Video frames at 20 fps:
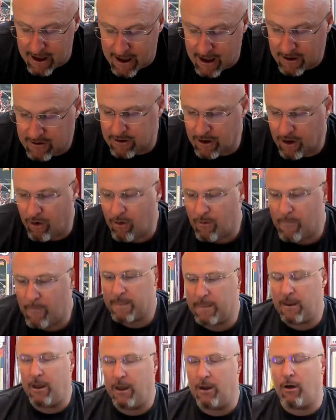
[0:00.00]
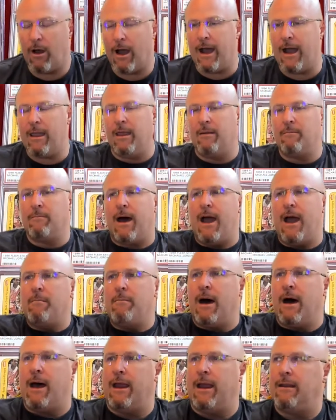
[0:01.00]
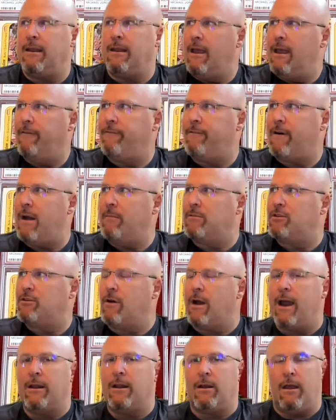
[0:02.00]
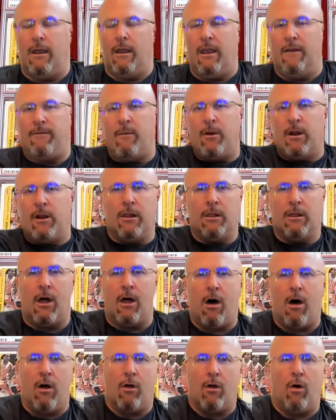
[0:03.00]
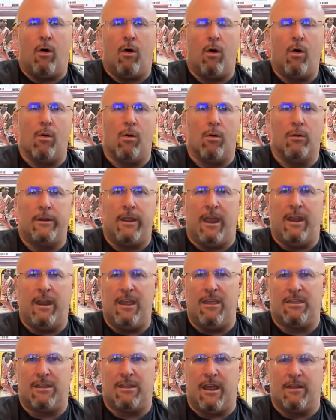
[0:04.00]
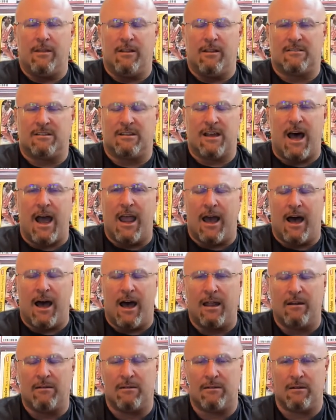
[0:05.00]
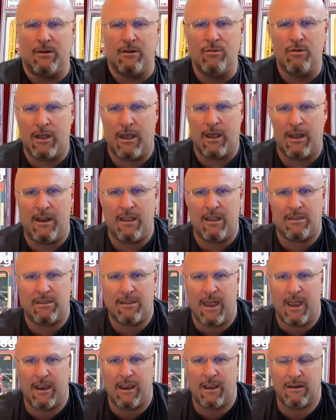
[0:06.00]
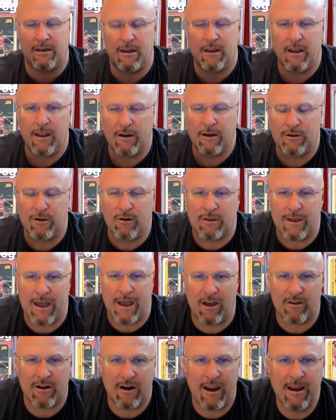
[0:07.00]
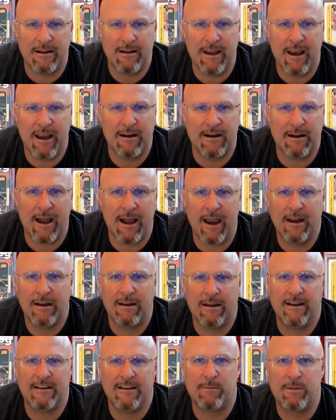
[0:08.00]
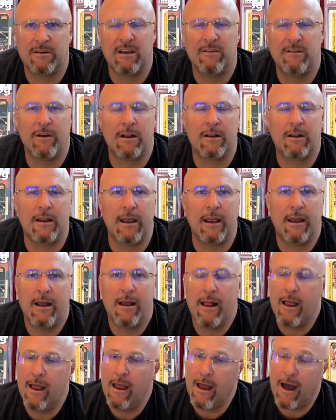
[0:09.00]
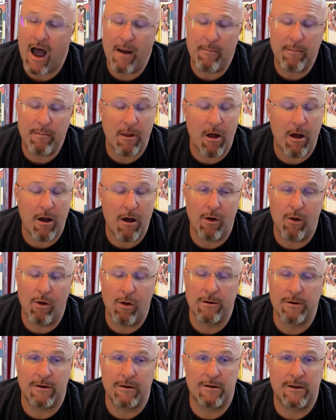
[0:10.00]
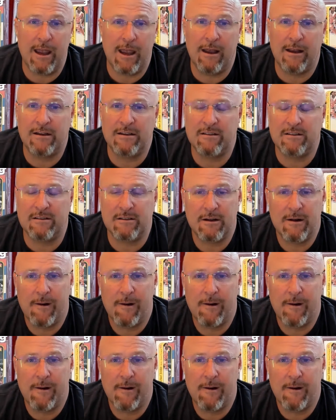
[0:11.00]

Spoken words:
So, in my mind, if I'm going to long hold anything that's Zion, Luka, anything in 2018 and 19 specifically, I'm long holding 10s,